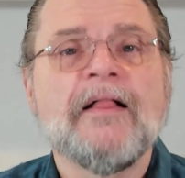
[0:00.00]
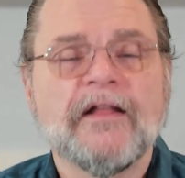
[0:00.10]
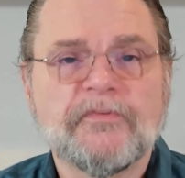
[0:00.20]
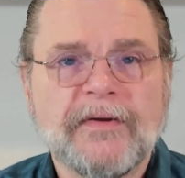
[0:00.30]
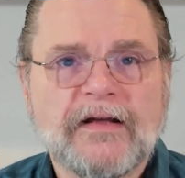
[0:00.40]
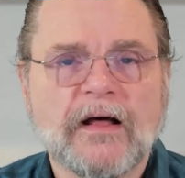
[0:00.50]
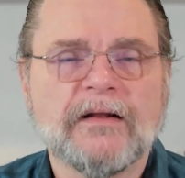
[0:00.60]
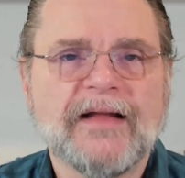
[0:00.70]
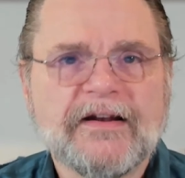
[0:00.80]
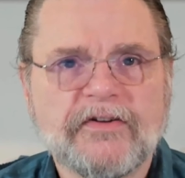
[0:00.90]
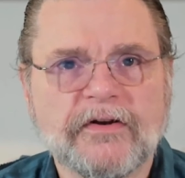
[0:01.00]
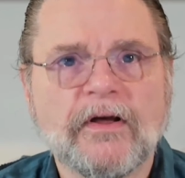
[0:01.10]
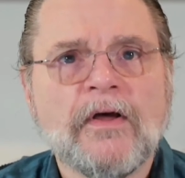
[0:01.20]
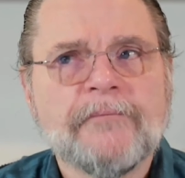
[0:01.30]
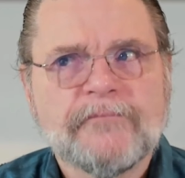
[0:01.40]
that's been collected
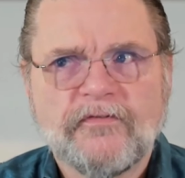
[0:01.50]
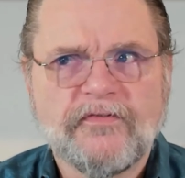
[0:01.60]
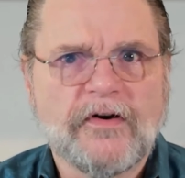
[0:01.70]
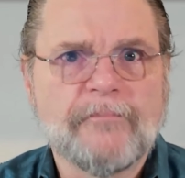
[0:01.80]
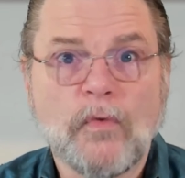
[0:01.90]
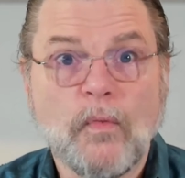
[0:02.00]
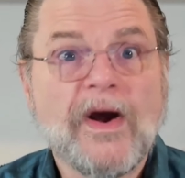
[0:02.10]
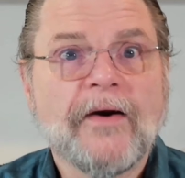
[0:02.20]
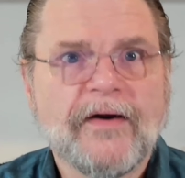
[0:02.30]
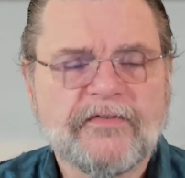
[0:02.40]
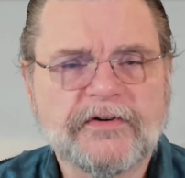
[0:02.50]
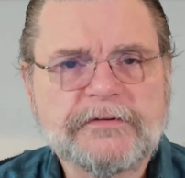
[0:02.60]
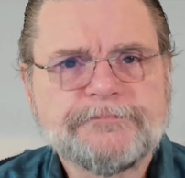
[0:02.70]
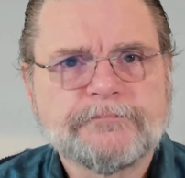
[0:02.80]
from wherever,